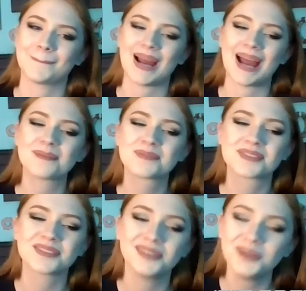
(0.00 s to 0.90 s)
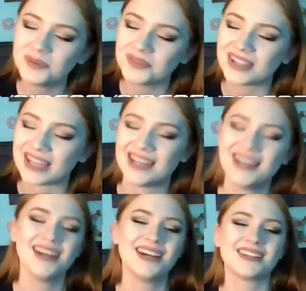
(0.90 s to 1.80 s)
Absolutely.
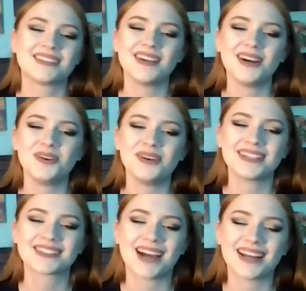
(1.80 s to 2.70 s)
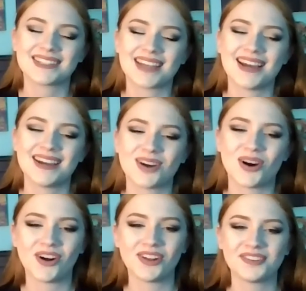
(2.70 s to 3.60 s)
So as Scotty said,
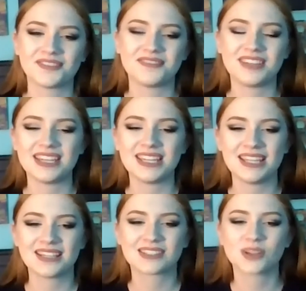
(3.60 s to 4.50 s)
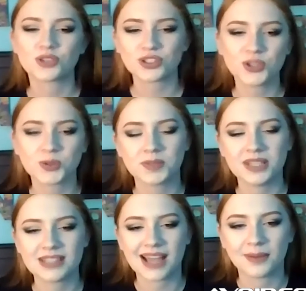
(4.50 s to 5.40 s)
all of the socials will
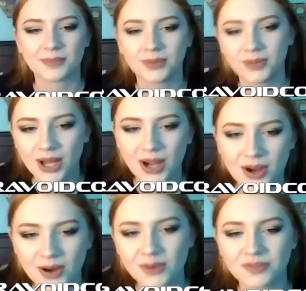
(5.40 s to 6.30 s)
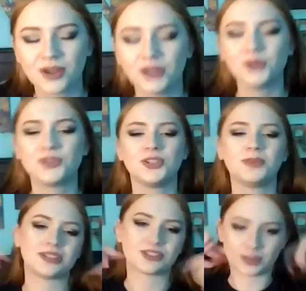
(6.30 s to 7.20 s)
be down below if you're on YouTube,
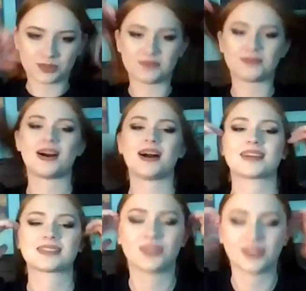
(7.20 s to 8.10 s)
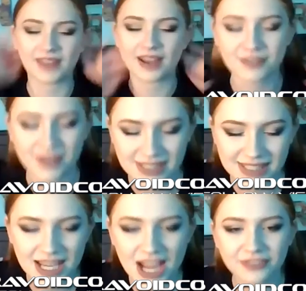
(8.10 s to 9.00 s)
in the description box, and all of that fun
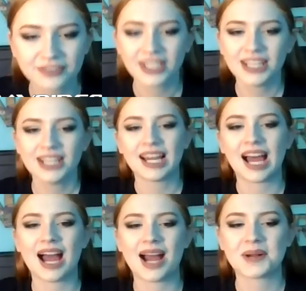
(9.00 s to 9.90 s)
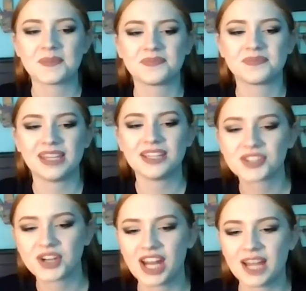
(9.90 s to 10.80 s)
stuff. The
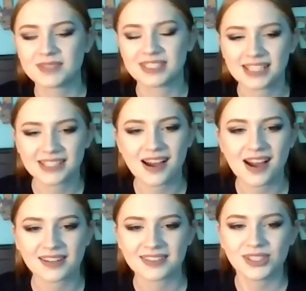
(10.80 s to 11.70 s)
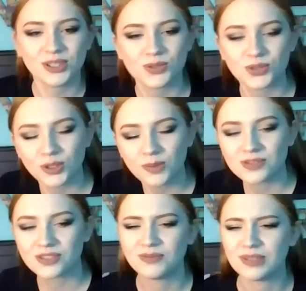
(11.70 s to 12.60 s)
Instagram, the TikToks, the
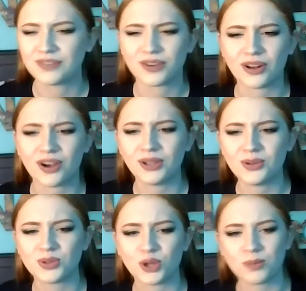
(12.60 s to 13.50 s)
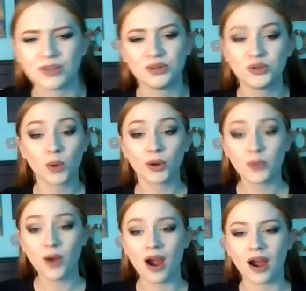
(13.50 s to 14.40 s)
YouTubes. If you're already on YouTube, then you know where you
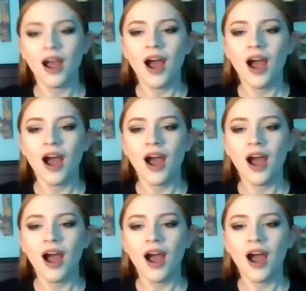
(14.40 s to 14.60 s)
are.